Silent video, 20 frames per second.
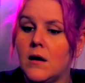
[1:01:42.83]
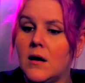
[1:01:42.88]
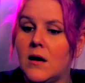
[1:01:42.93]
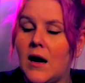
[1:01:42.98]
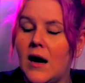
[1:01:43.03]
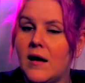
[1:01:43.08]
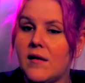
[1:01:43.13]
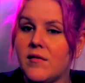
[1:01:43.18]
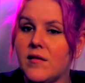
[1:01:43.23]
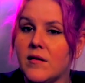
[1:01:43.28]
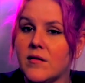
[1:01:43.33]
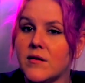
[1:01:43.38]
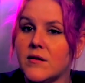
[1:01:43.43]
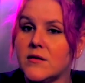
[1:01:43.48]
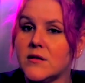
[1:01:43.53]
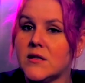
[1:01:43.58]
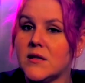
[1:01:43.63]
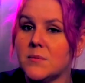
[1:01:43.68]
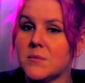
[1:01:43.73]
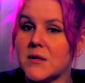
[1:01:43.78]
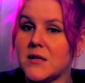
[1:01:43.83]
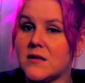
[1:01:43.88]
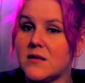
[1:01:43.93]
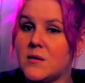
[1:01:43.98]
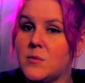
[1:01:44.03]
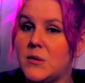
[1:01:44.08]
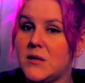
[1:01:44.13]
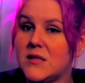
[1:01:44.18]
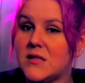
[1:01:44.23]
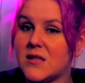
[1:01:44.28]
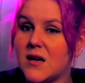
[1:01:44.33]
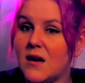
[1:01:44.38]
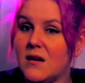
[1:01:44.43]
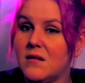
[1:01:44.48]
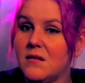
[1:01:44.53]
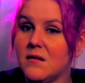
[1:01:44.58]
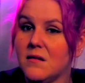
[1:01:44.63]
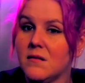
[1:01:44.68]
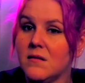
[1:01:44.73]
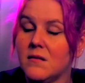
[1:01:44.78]
I think there's something to be
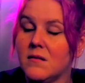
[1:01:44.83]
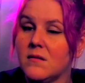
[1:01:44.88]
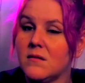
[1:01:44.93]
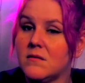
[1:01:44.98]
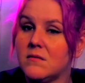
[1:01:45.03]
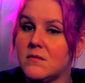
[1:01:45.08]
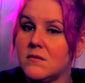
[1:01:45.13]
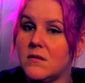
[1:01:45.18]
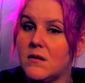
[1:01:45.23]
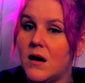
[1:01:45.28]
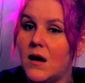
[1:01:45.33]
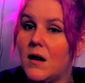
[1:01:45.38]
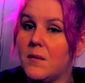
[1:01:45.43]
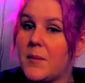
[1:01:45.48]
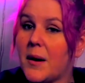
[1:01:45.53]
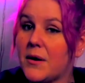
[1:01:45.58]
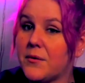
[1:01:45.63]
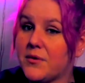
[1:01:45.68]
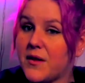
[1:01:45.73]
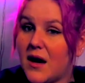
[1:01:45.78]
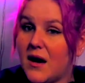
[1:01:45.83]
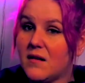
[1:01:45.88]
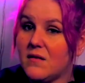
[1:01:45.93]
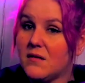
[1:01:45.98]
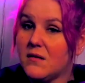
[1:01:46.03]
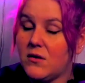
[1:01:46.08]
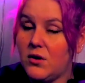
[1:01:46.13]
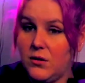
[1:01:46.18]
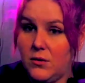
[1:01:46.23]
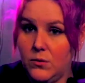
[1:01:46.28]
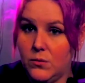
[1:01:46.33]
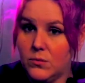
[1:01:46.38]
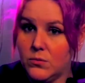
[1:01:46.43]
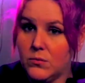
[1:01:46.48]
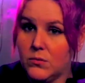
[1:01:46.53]
said about that too.